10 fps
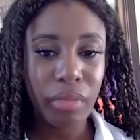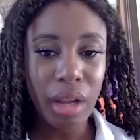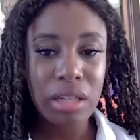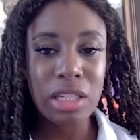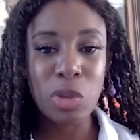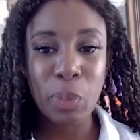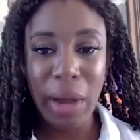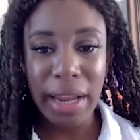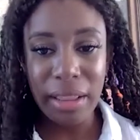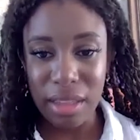
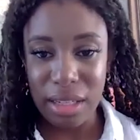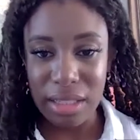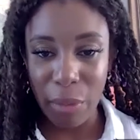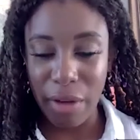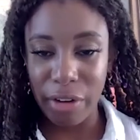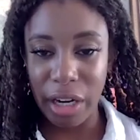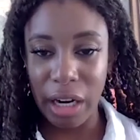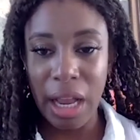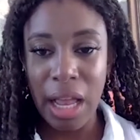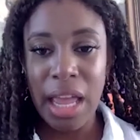Despite this,
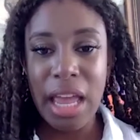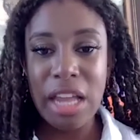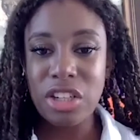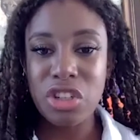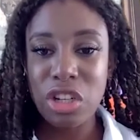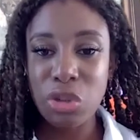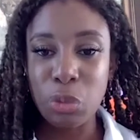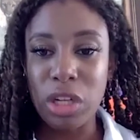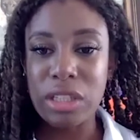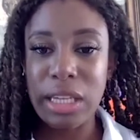however, Indigenous
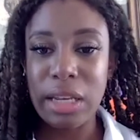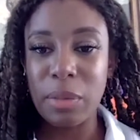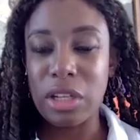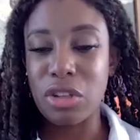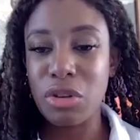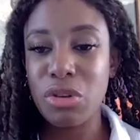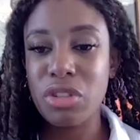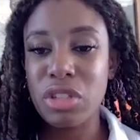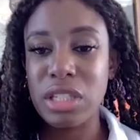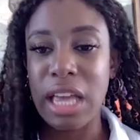works can be
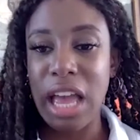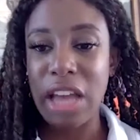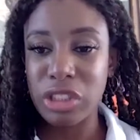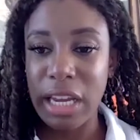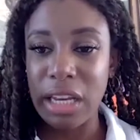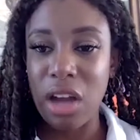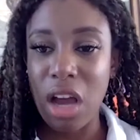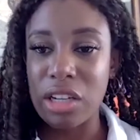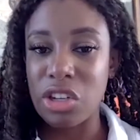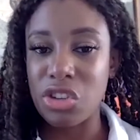used to educate
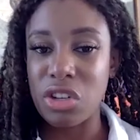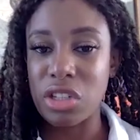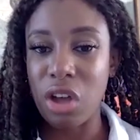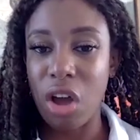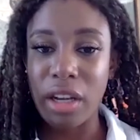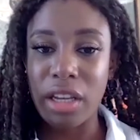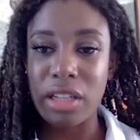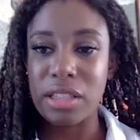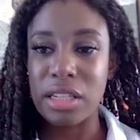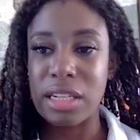non-Indigenous
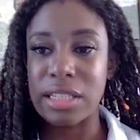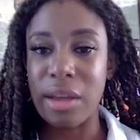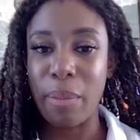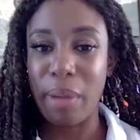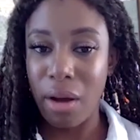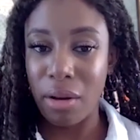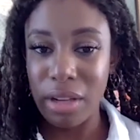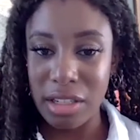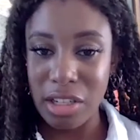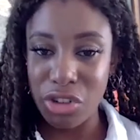audiences about
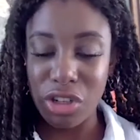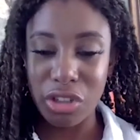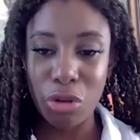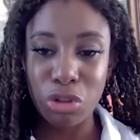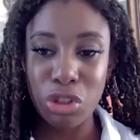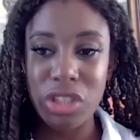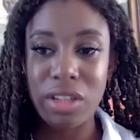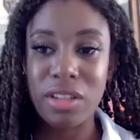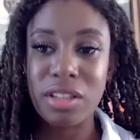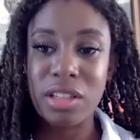Indigenous cultures
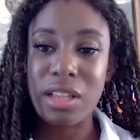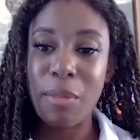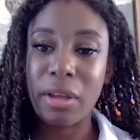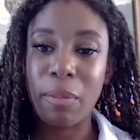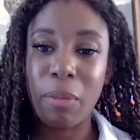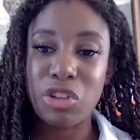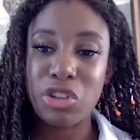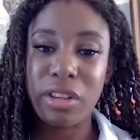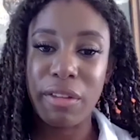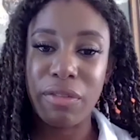and the systemic
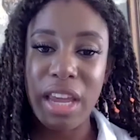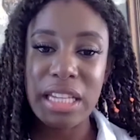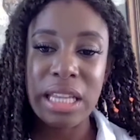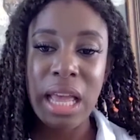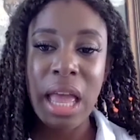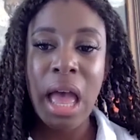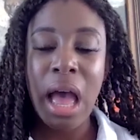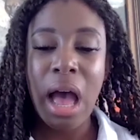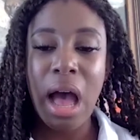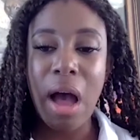oppression they face,
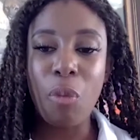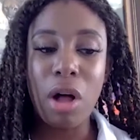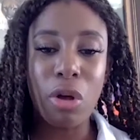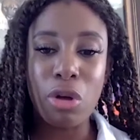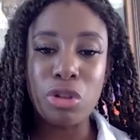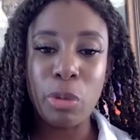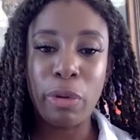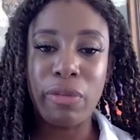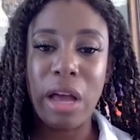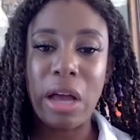while also
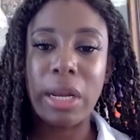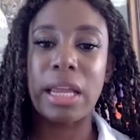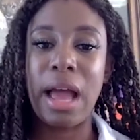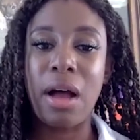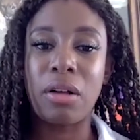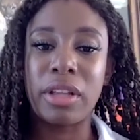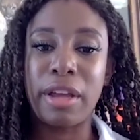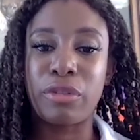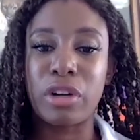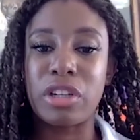providing an
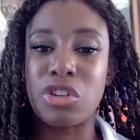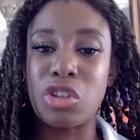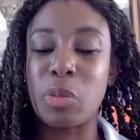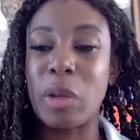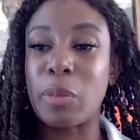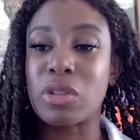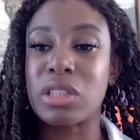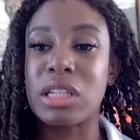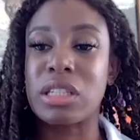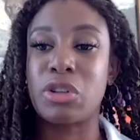outlet for Indigenous peoples
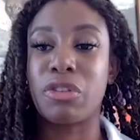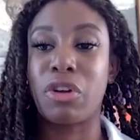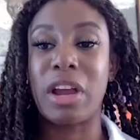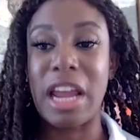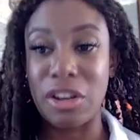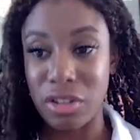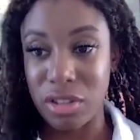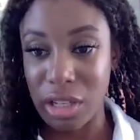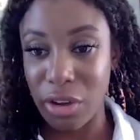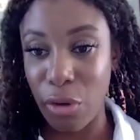to exert their
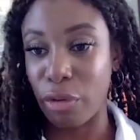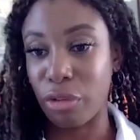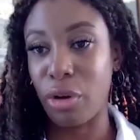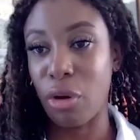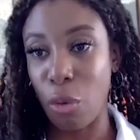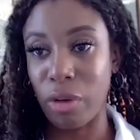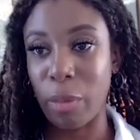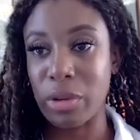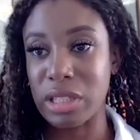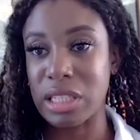agency over their own
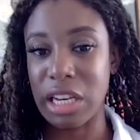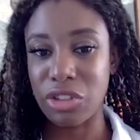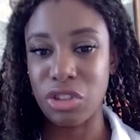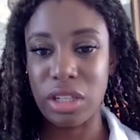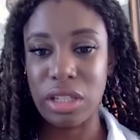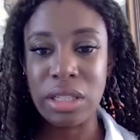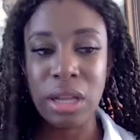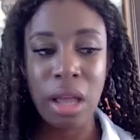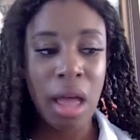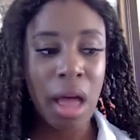representations.
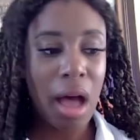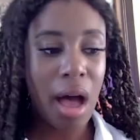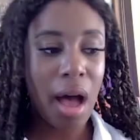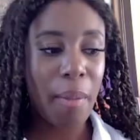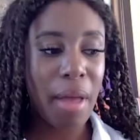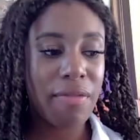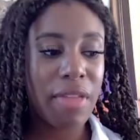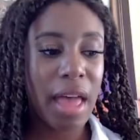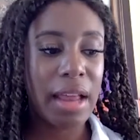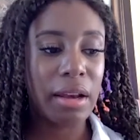And
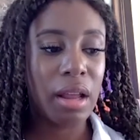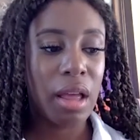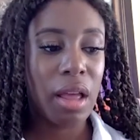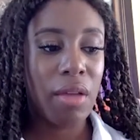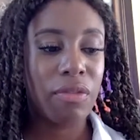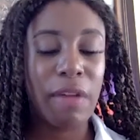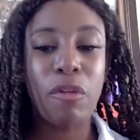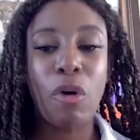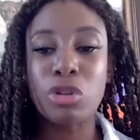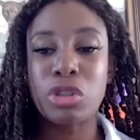then they've
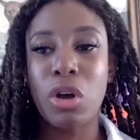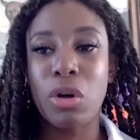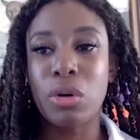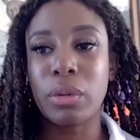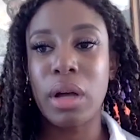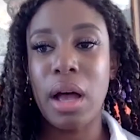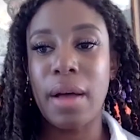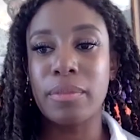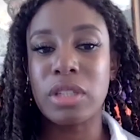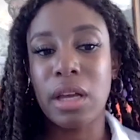also,
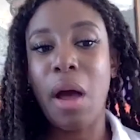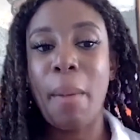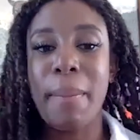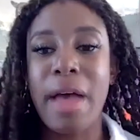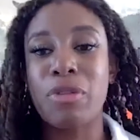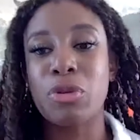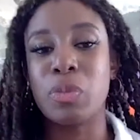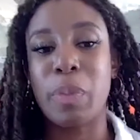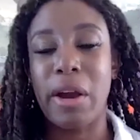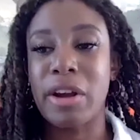to combat those
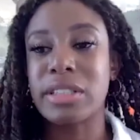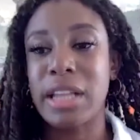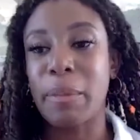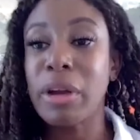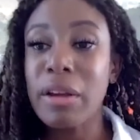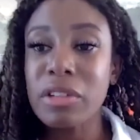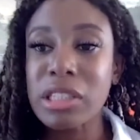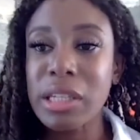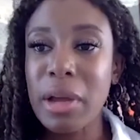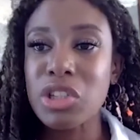barriers that I
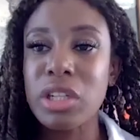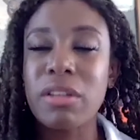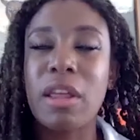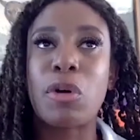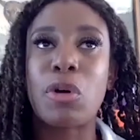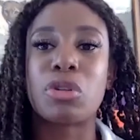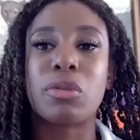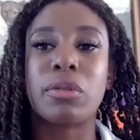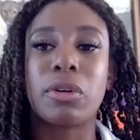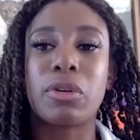previously mentioned, they've
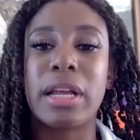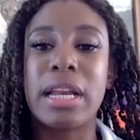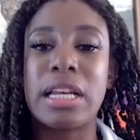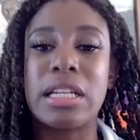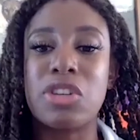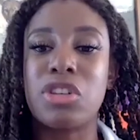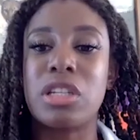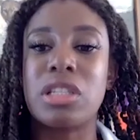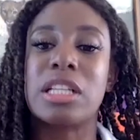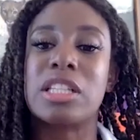also created
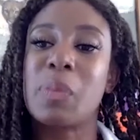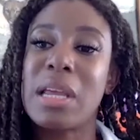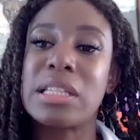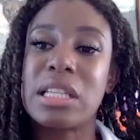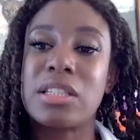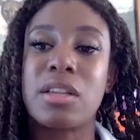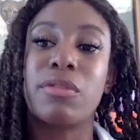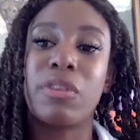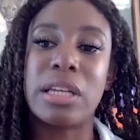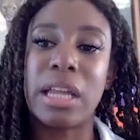Indigenous-led spaces
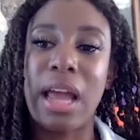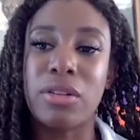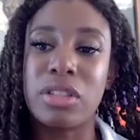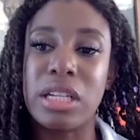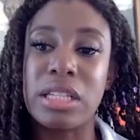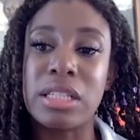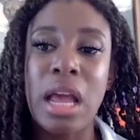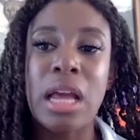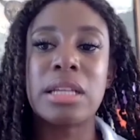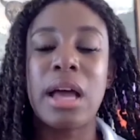and funding houses
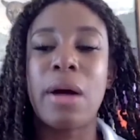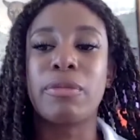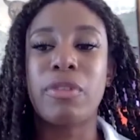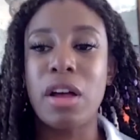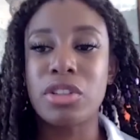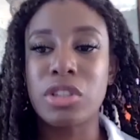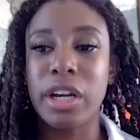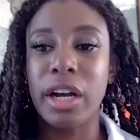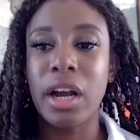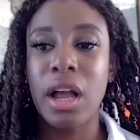to help
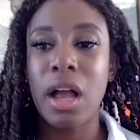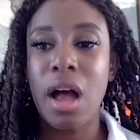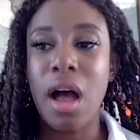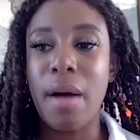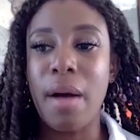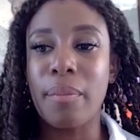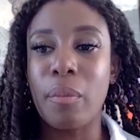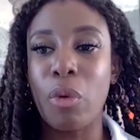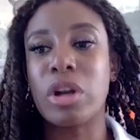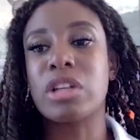foster
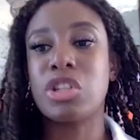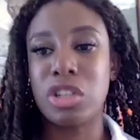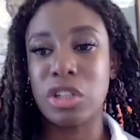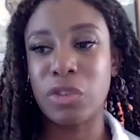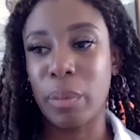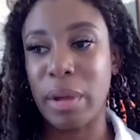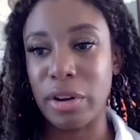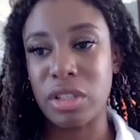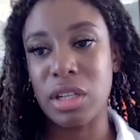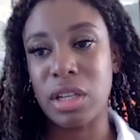more Indigenous
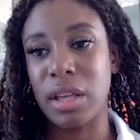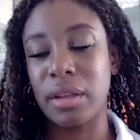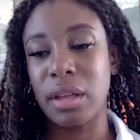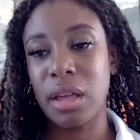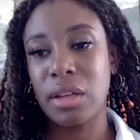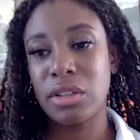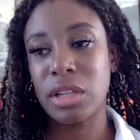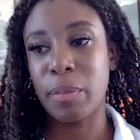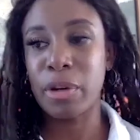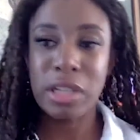filmmakers to
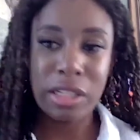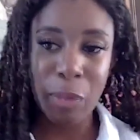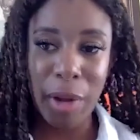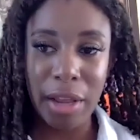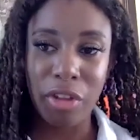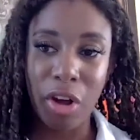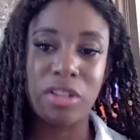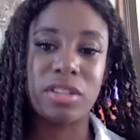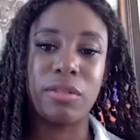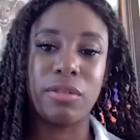participate in the
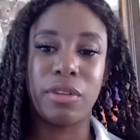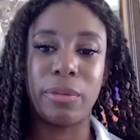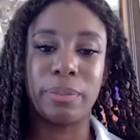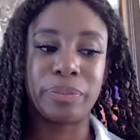arts and film.